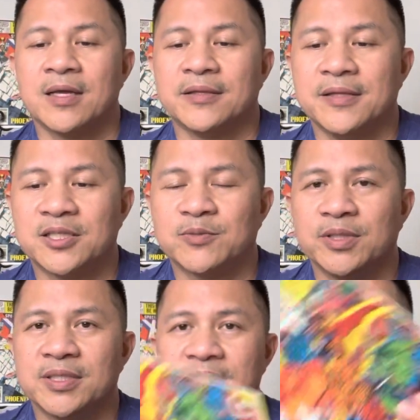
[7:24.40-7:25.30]
Next
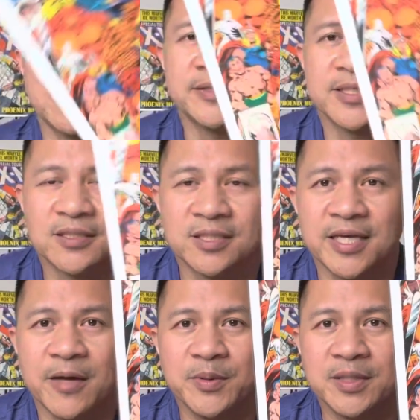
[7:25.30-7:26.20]
book is Contest of
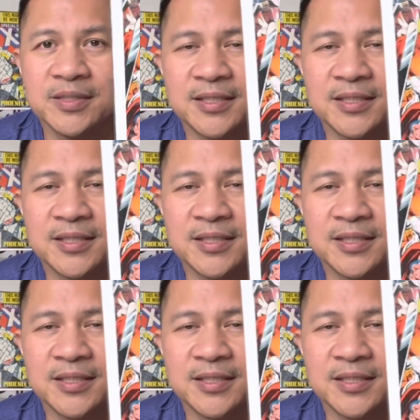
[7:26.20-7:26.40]
Champions.